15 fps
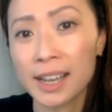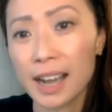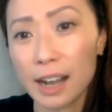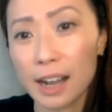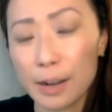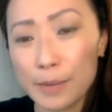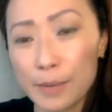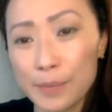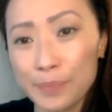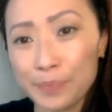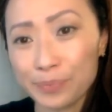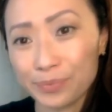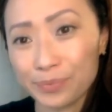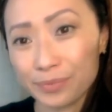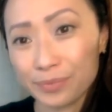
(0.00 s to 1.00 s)
Um,
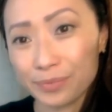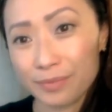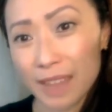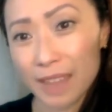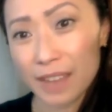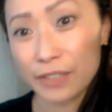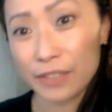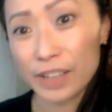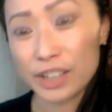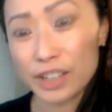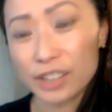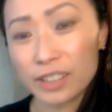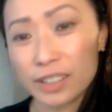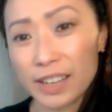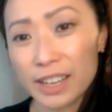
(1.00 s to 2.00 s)

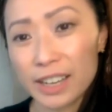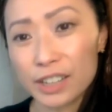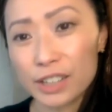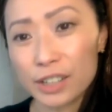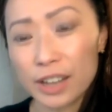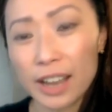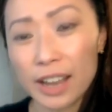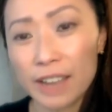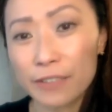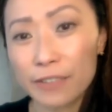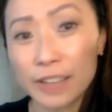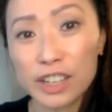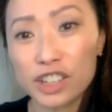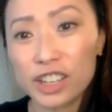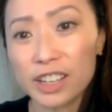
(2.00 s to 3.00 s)
inflational issue,
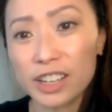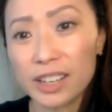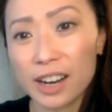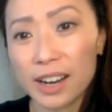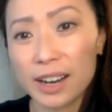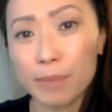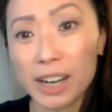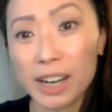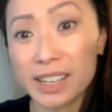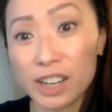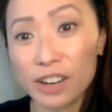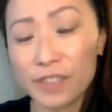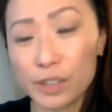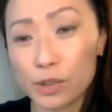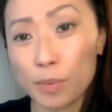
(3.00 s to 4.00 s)
inflationary
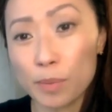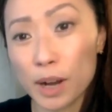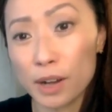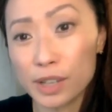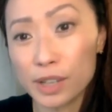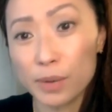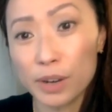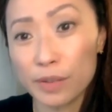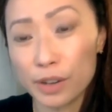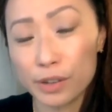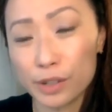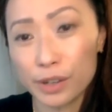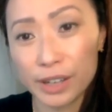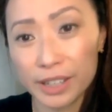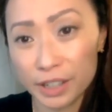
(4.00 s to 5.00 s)
monetary and fiscal policy, whatever they're
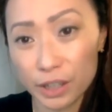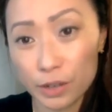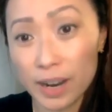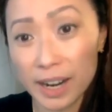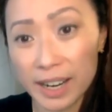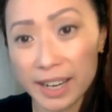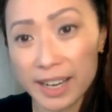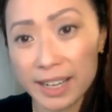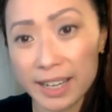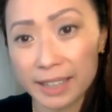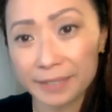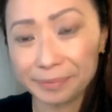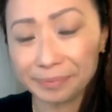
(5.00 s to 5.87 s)
doing, you got to eat it.